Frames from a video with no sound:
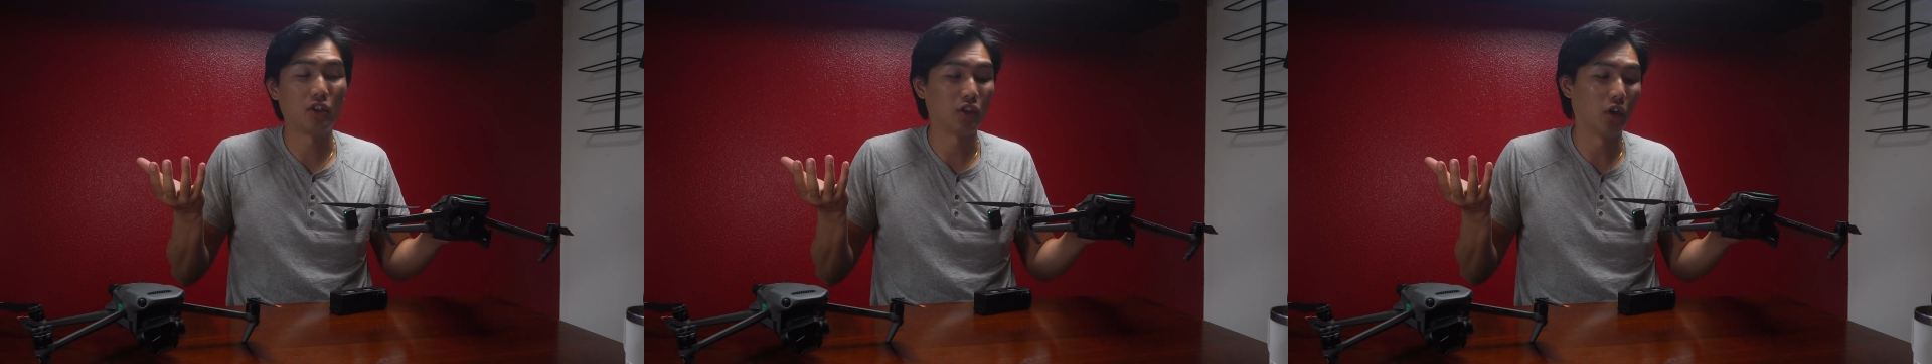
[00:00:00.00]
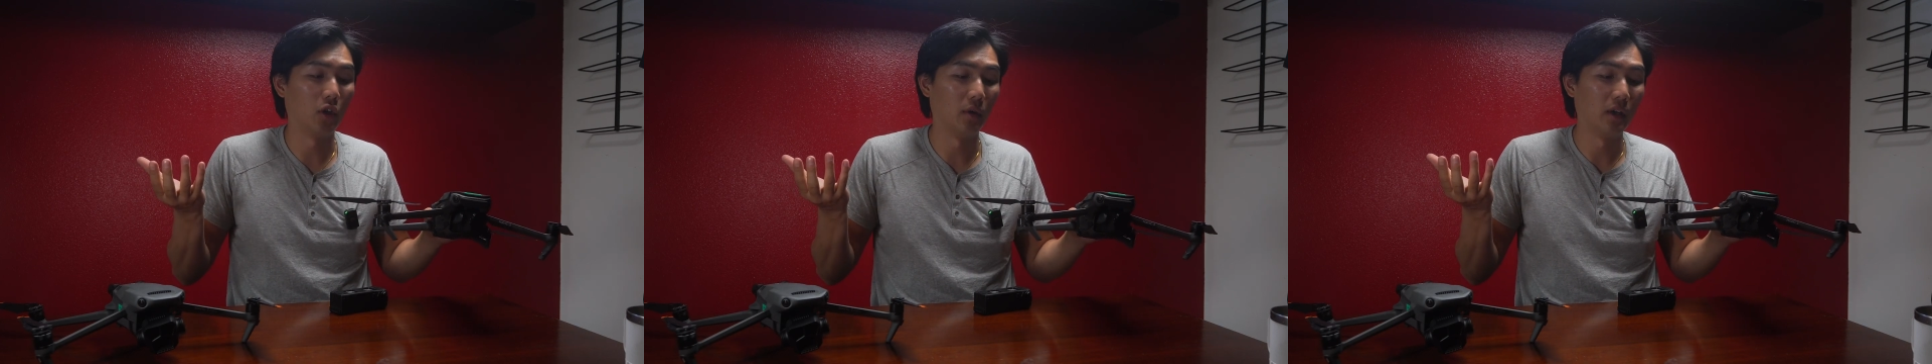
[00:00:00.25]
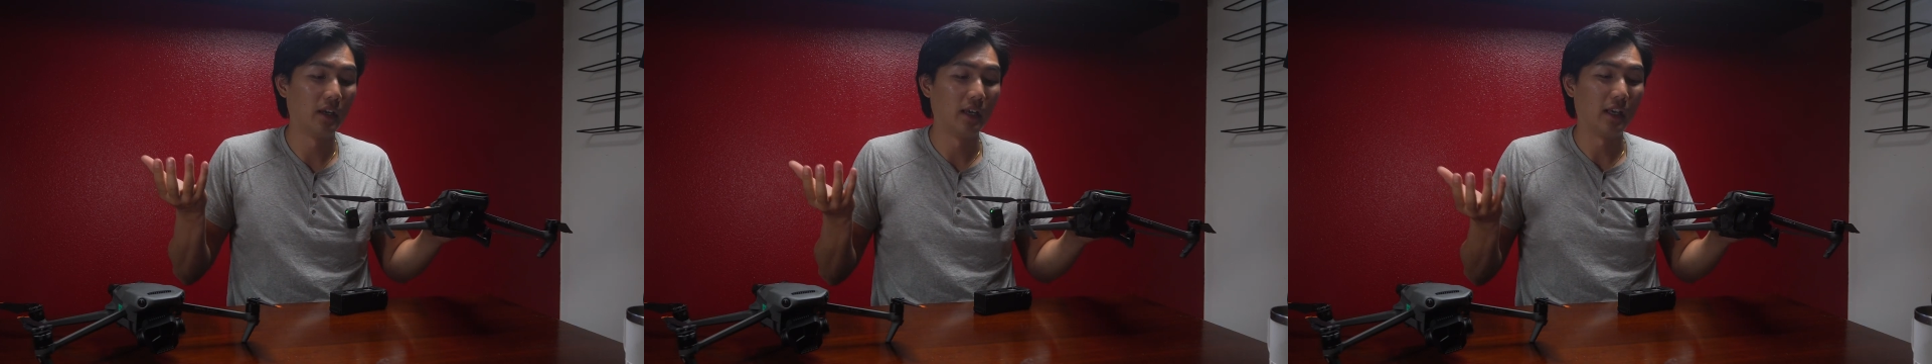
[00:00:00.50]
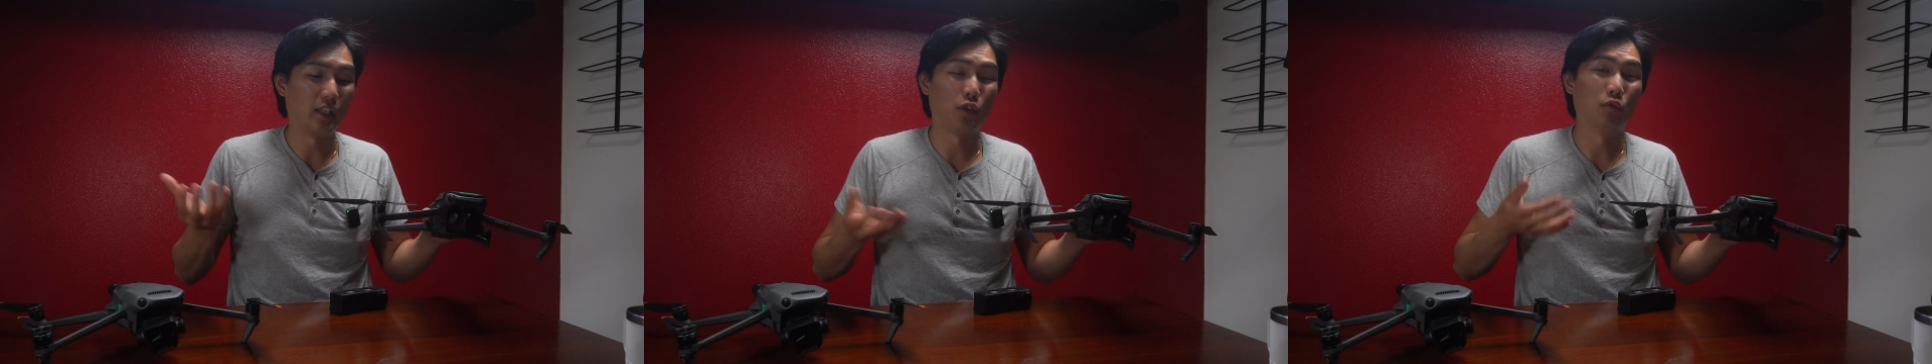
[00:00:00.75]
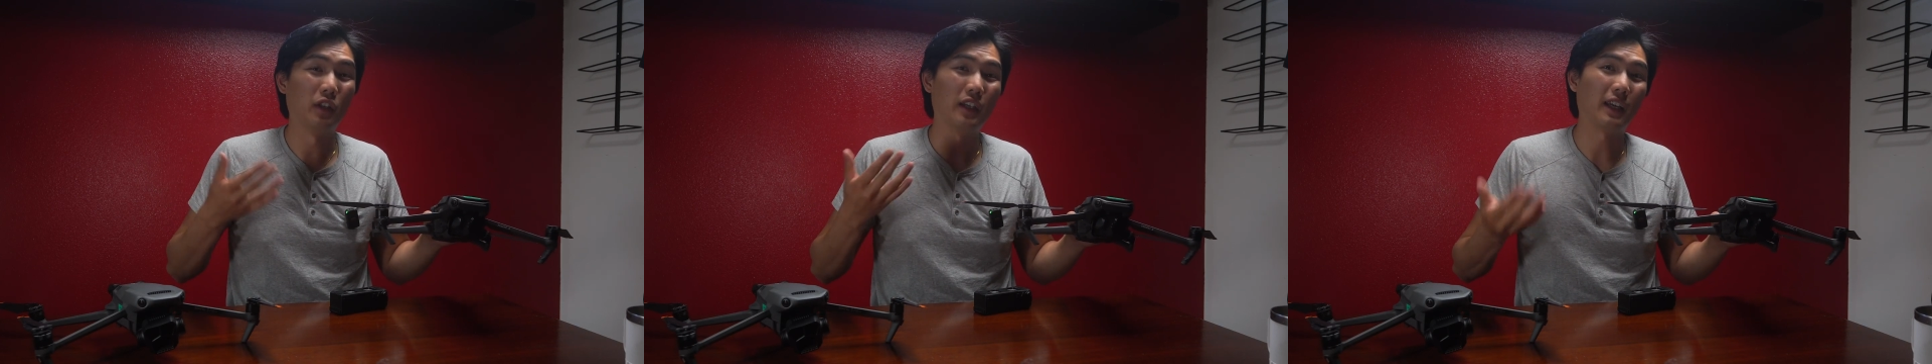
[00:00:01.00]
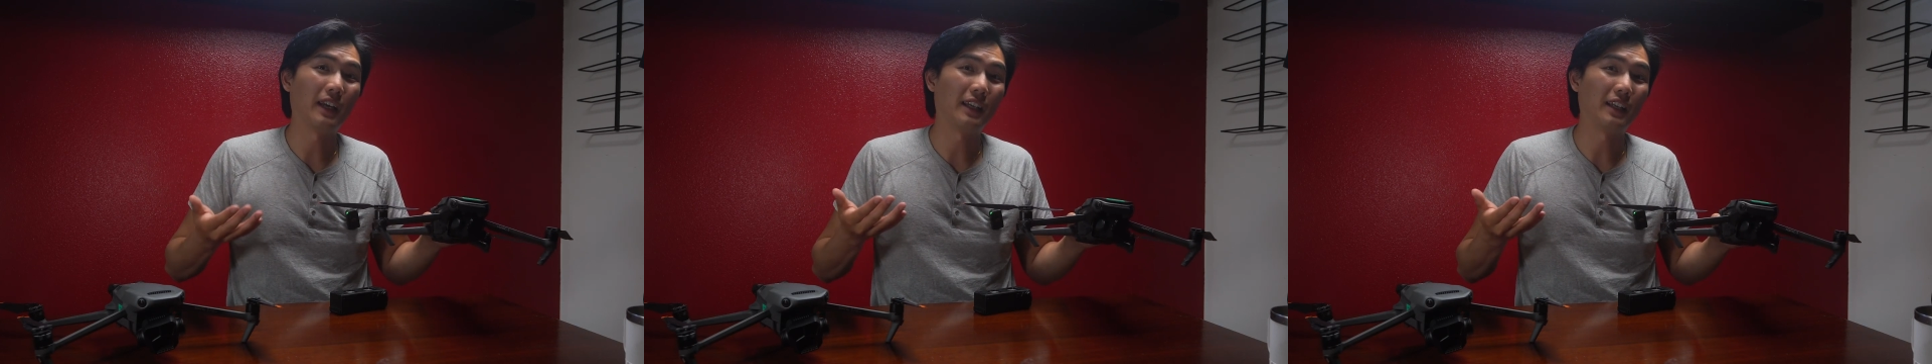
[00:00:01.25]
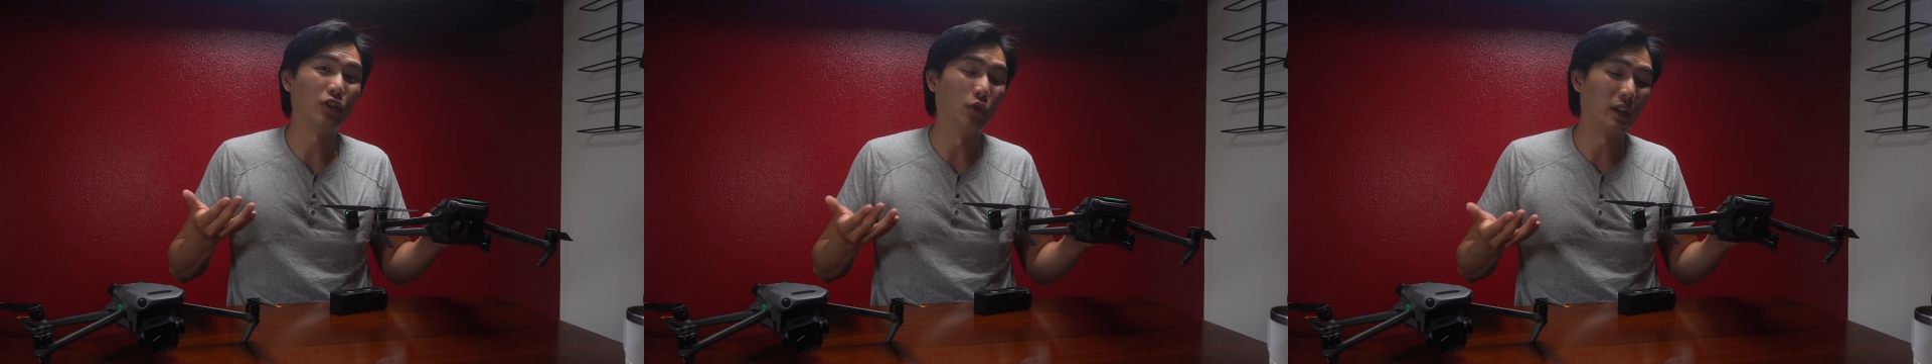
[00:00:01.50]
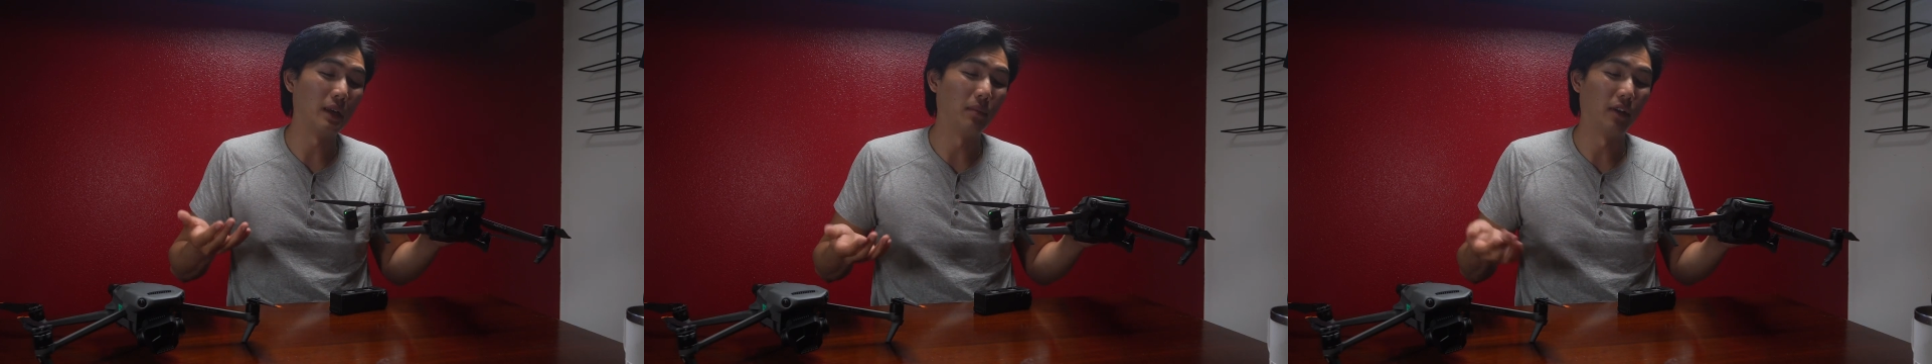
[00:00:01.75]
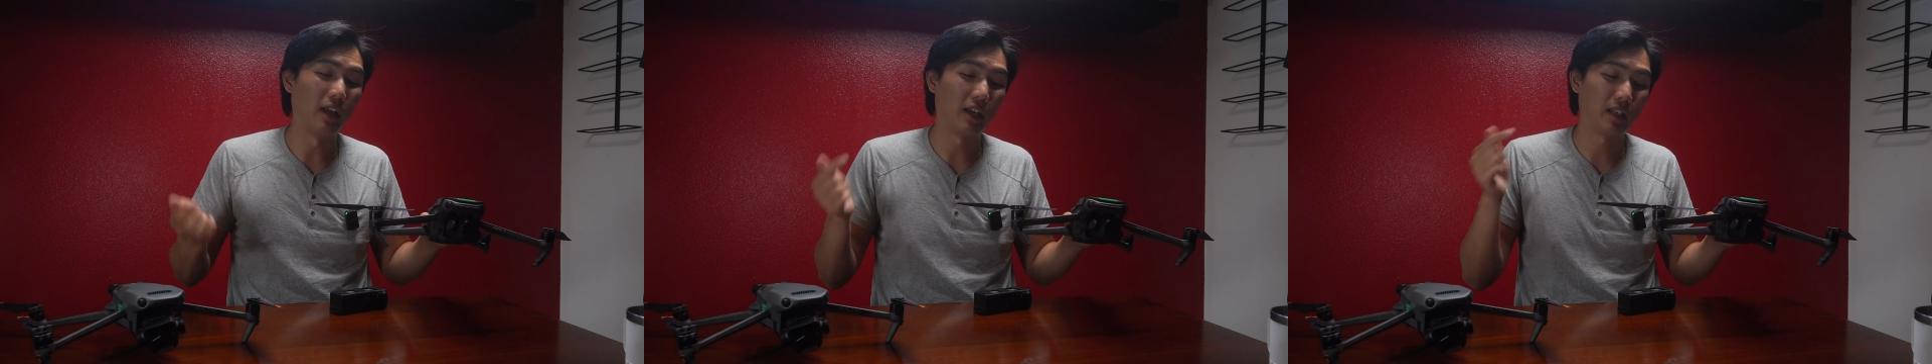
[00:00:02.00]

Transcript: So it's a really good idea to keep a lot